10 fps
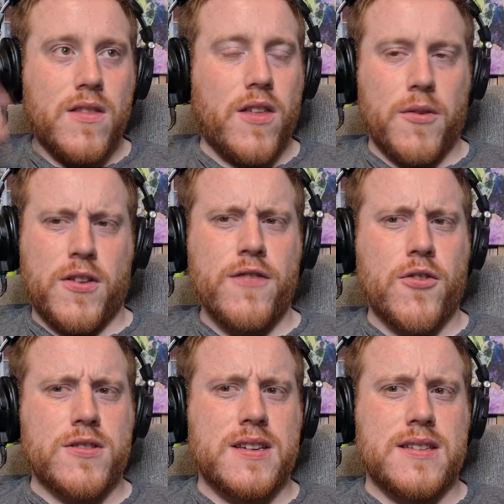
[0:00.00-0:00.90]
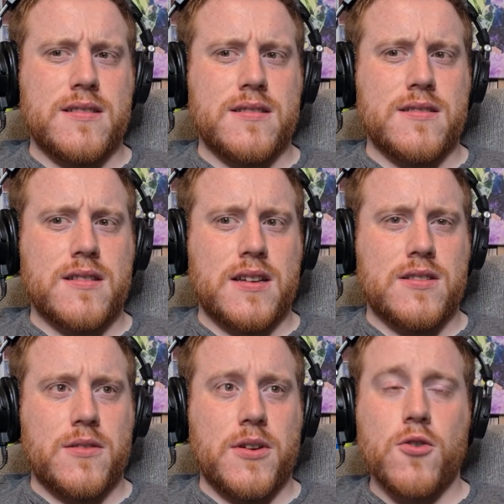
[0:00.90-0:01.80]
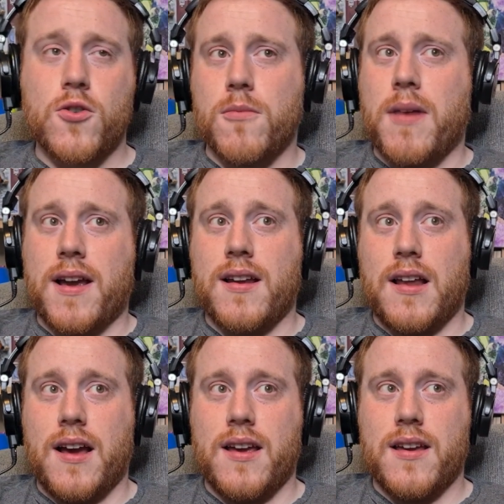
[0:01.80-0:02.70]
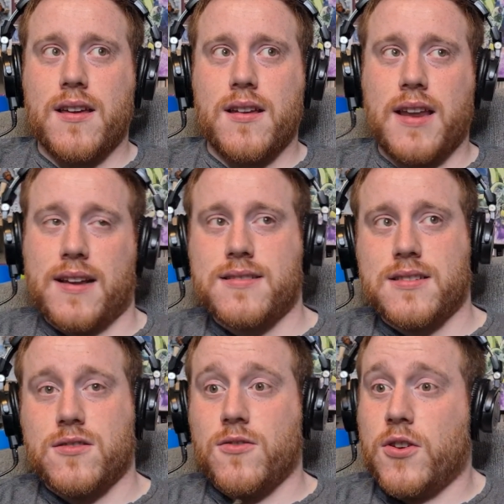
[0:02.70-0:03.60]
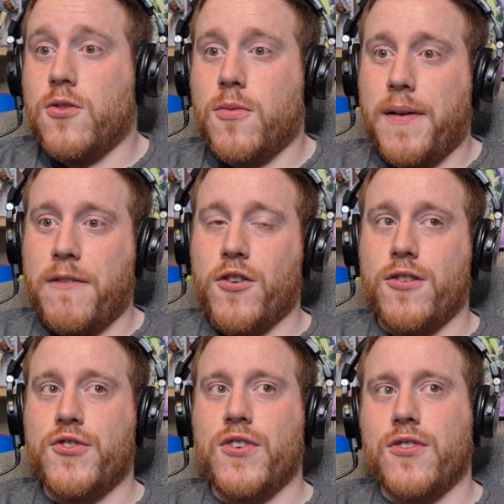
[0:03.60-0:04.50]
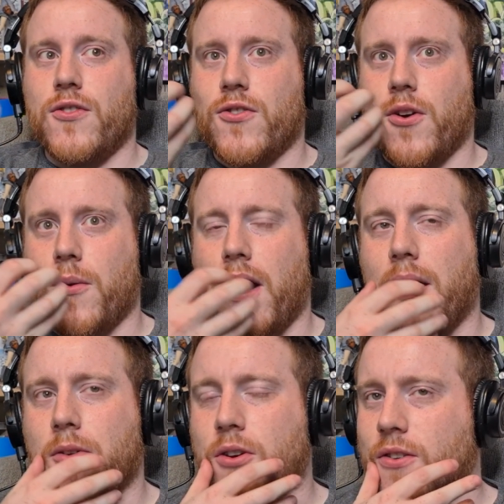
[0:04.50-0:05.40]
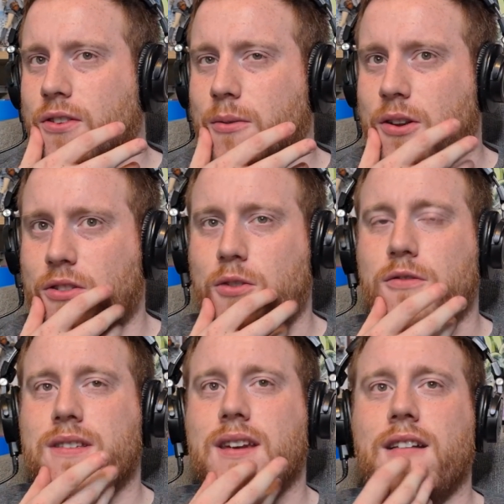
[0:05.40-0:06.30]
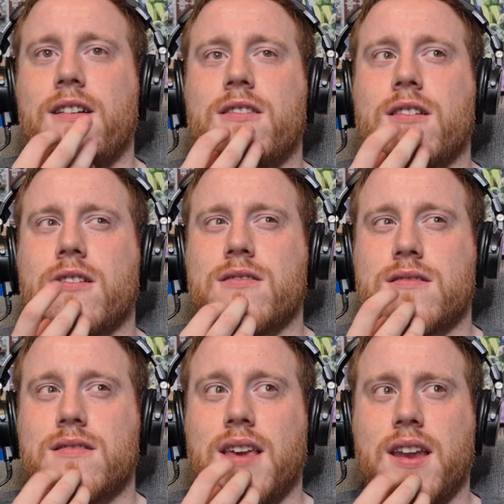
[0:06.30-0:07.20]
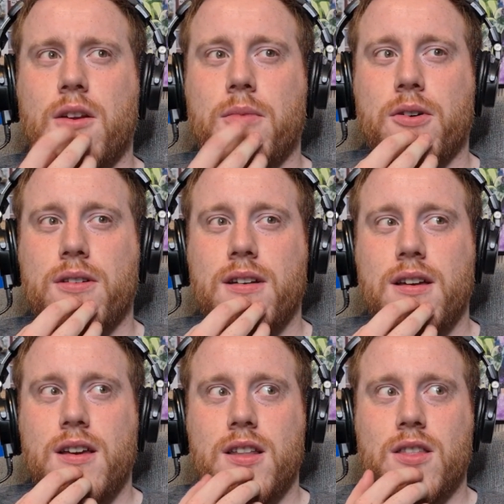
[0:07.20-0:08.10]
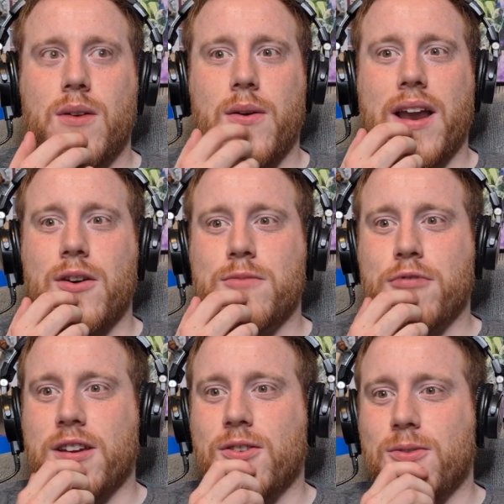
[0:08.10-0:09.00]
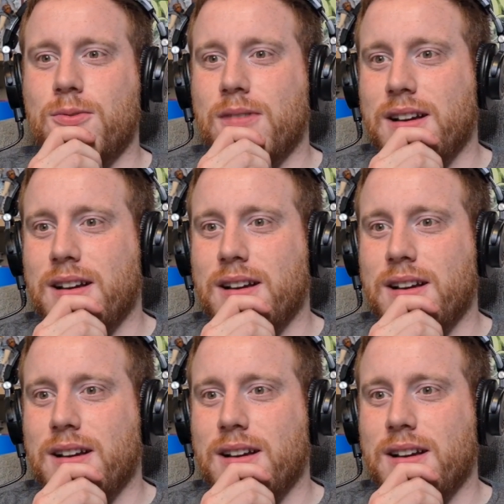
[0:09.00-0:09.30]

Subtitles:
Though it's only four seasons, so he could come back at, like, next season, or he could come back a future season. So I am curious to see what to do with his character. Because, yeah, no, but the way he went out was pretty cool.